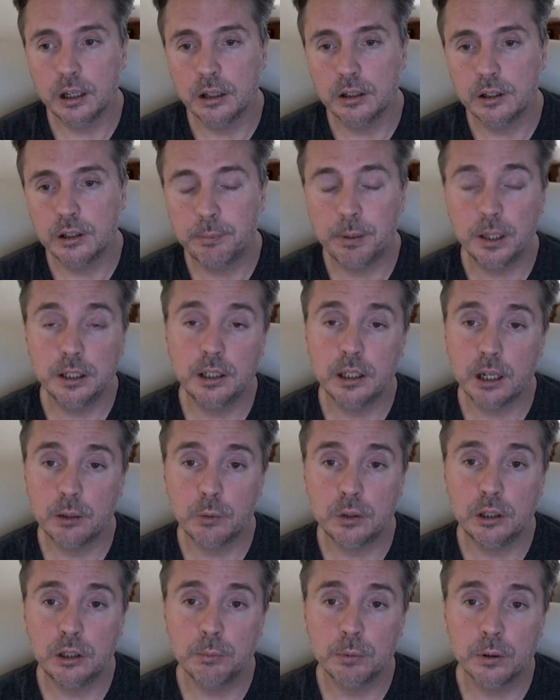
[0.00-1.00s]
depending on
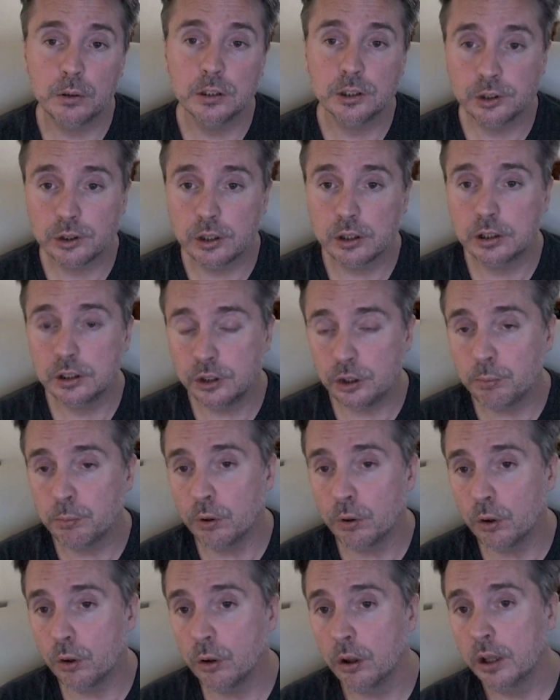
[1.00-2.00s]
when you pull, as long as you
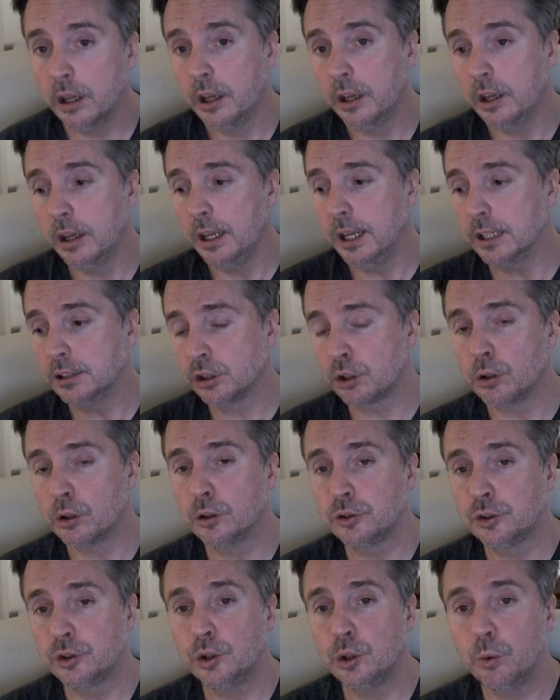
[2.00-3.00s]
pull as
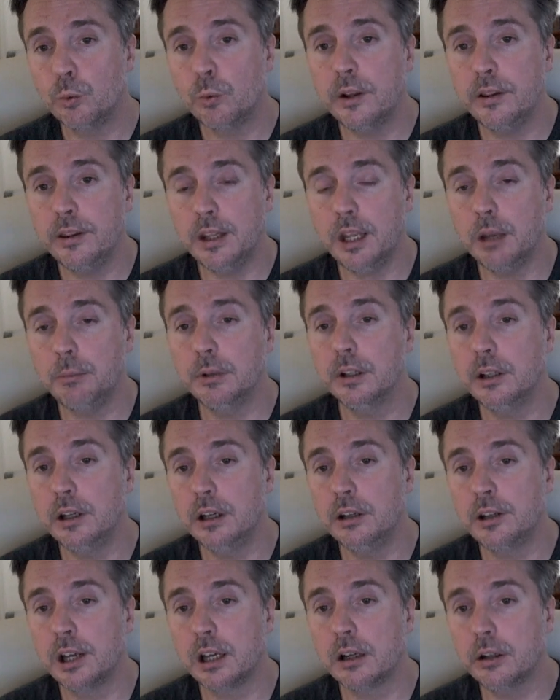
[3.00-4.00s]
close to when the
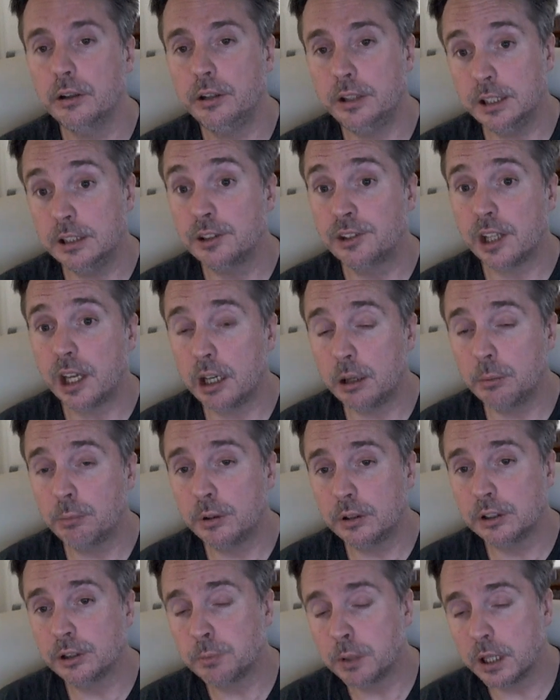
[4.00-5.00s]
emulated title needs that
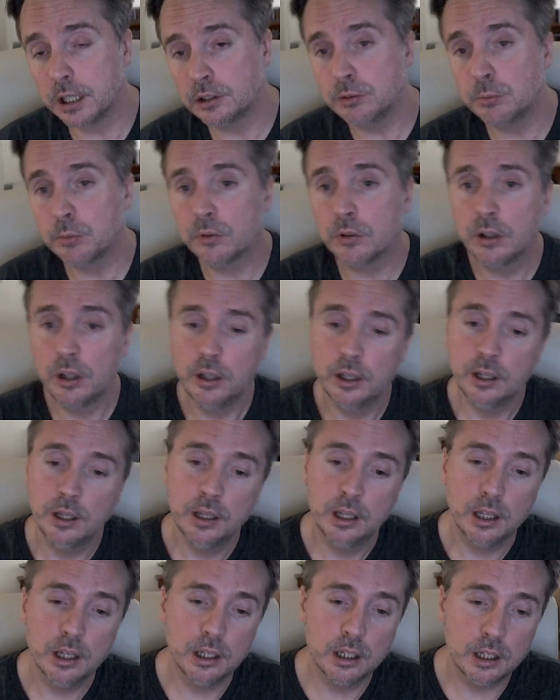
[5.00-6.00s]
input as possible,
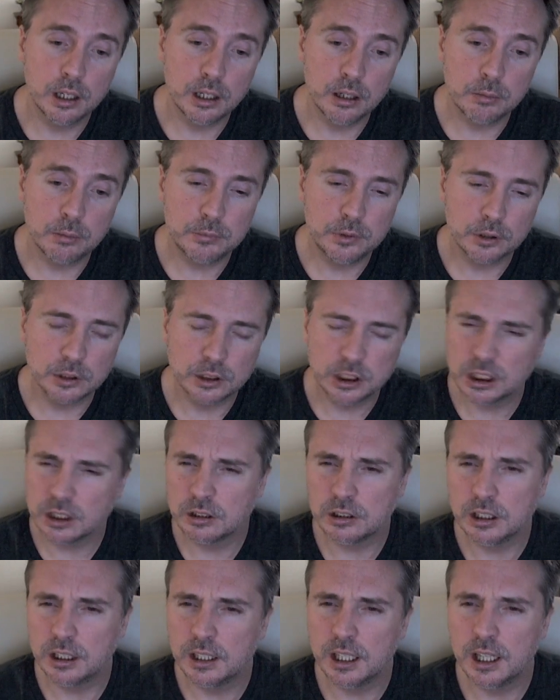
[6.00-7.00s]
you're
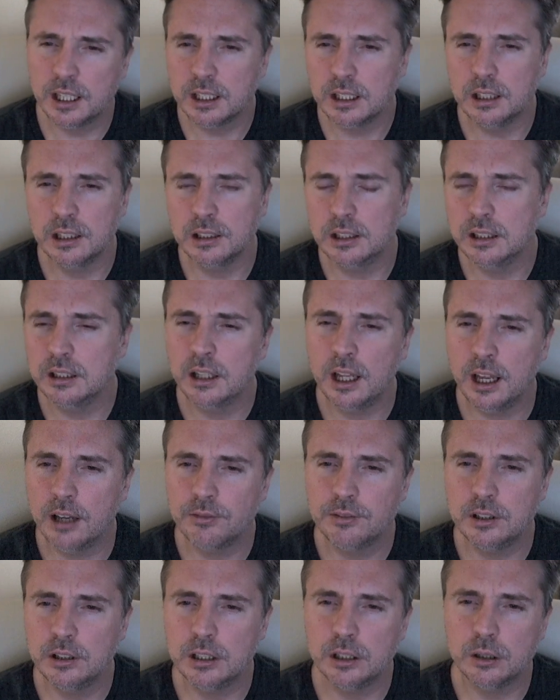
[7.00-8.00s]
generally not going to
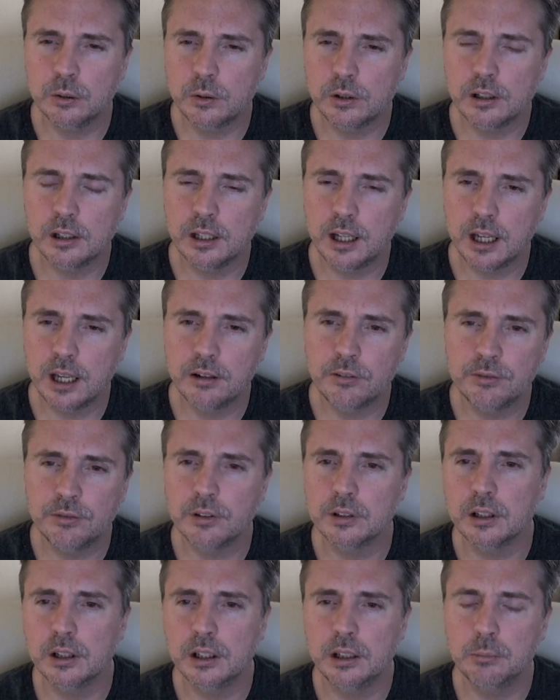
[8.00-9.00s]
have to deal with a lot
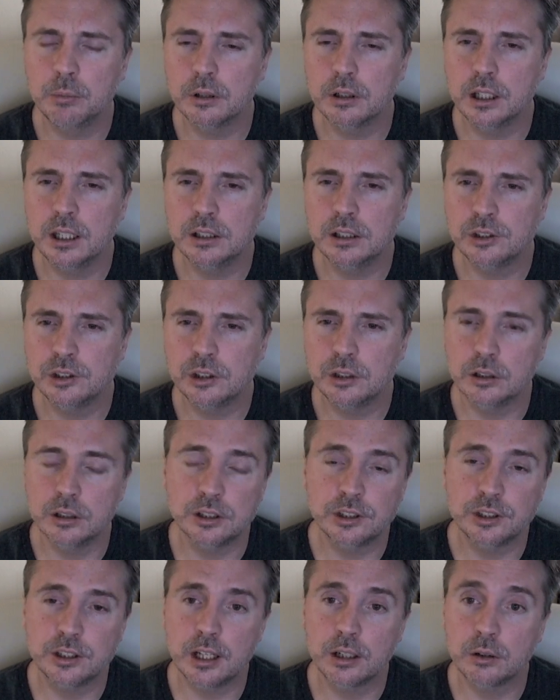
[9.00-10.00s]
of input latency, or
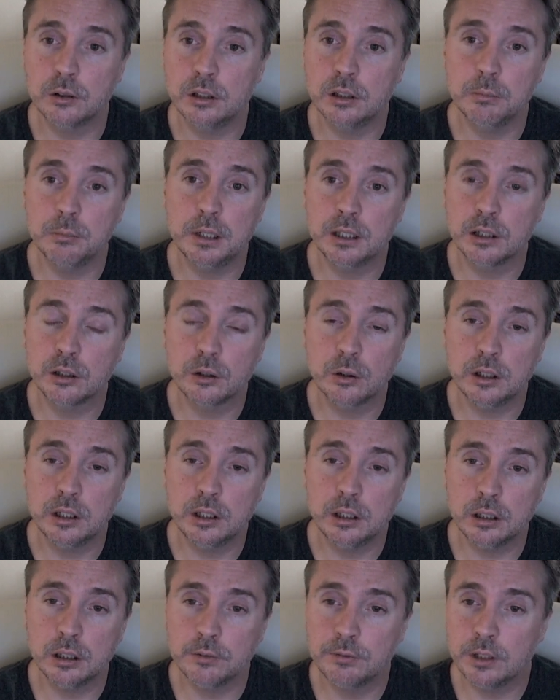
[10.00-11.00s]
it's not going to make a great
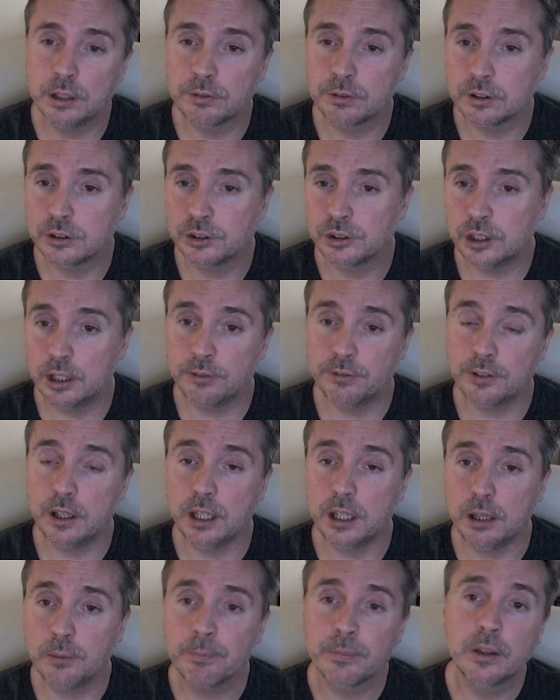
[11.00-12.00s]
deal of a difference, if
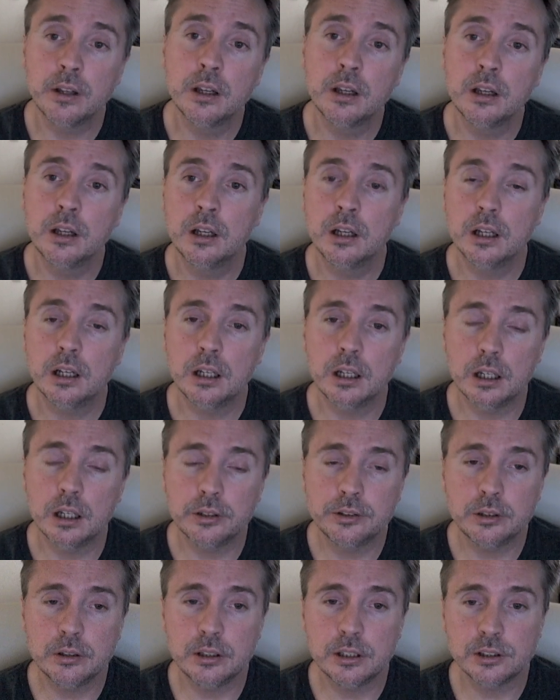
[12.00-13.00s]
any,
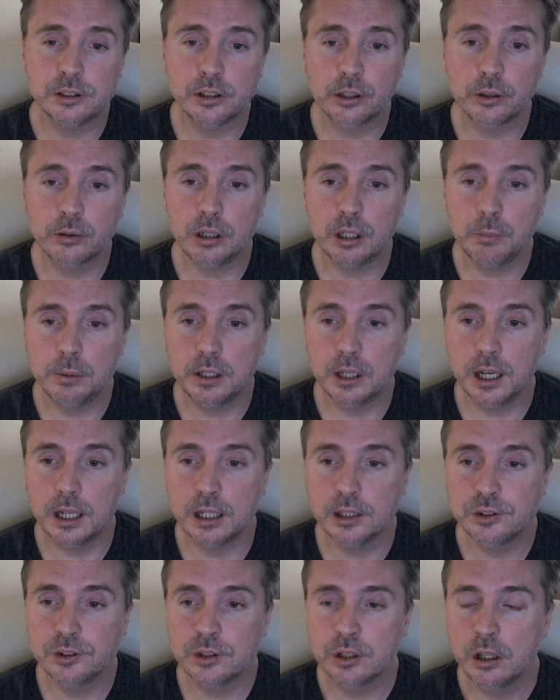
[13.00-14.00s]
to these other
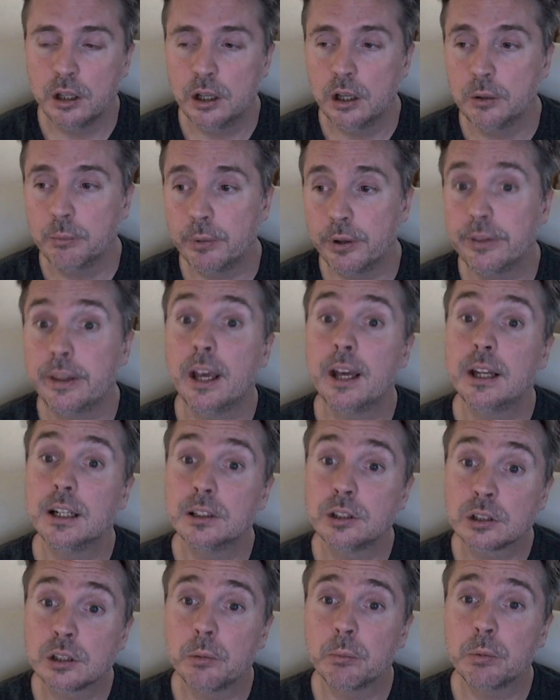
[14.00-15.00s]
APIs. But that
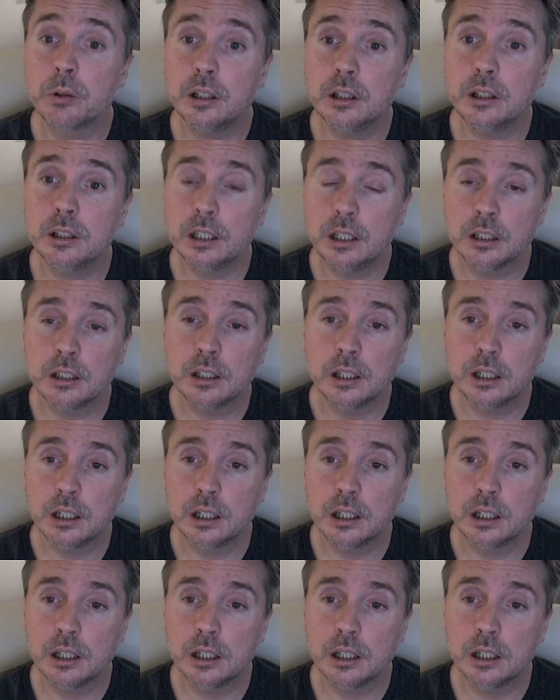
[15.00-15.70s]
is completely